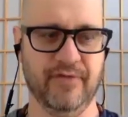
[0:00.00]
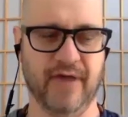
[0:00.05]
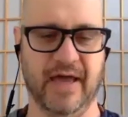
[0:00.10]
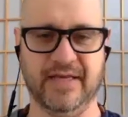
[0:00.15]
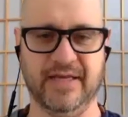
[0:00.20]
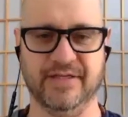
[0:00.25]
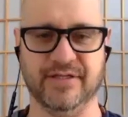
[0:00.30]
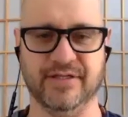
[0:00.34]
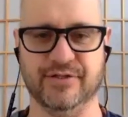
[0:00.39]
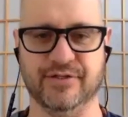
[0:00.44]

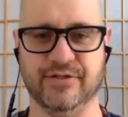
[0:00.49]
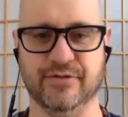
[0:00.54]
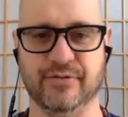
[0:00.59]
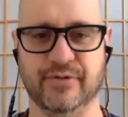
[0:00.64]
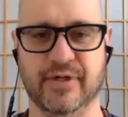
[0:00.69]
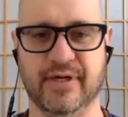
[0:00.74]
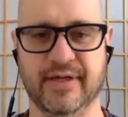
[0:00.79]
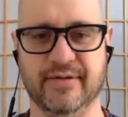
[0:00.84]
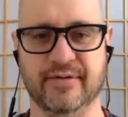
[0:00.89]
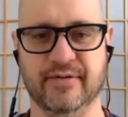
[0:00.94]
fatty
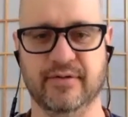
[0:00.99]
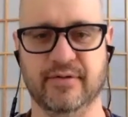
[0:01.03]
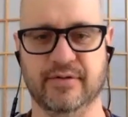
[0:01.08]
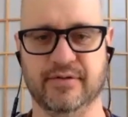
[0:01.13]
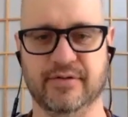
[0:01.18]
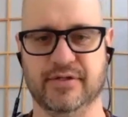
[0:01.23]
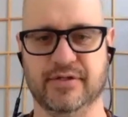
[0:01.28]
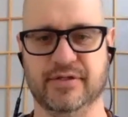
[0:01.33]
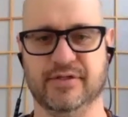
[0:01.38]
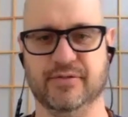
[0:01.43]
tissue that
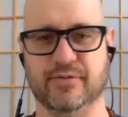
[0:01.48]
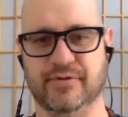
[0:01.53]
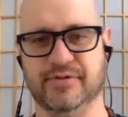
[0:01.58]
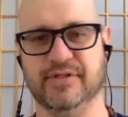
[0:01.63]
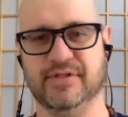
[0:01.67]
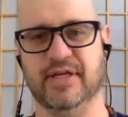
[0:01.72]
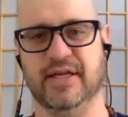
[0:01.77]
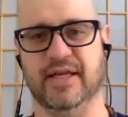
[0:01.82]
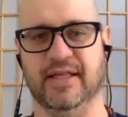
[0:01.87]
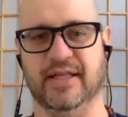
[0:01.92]
is just sort
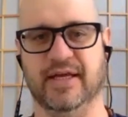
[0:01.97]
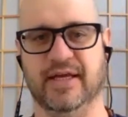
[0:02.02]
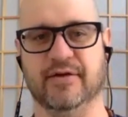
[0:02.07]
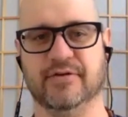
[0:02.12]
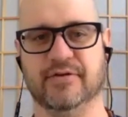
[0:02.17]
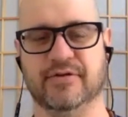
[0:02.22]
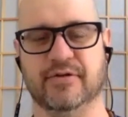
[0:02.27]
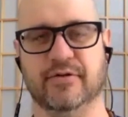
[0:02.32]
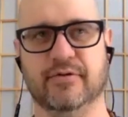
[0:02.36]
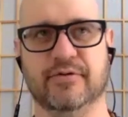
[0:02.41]
of sitting
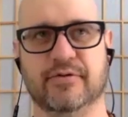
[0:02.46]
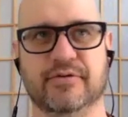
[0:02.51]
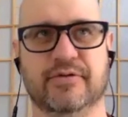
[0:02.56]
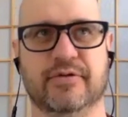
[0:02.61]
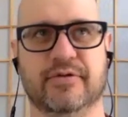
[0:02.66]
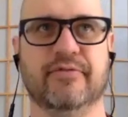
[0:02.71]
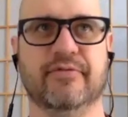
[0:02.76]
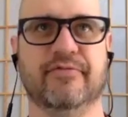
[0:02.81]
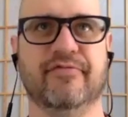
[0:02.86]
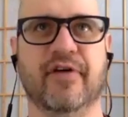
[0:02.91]
there, so you lose
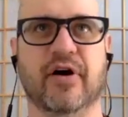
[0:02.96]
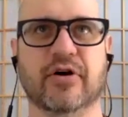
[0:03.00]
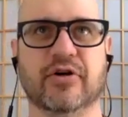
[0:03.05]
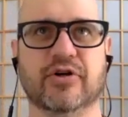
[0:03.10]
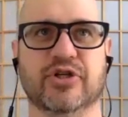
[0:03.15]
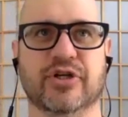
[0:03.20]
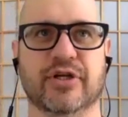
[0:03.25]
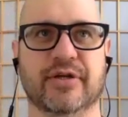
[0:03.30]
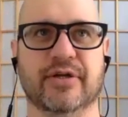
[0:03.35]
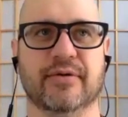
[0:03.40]

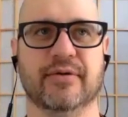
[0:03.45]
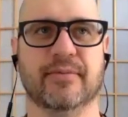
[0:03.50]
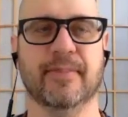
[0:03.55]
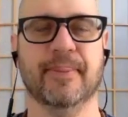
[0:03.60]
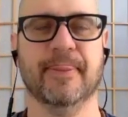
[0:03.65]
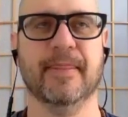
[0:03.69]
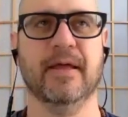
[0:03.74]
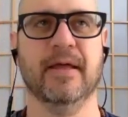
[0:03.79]
function.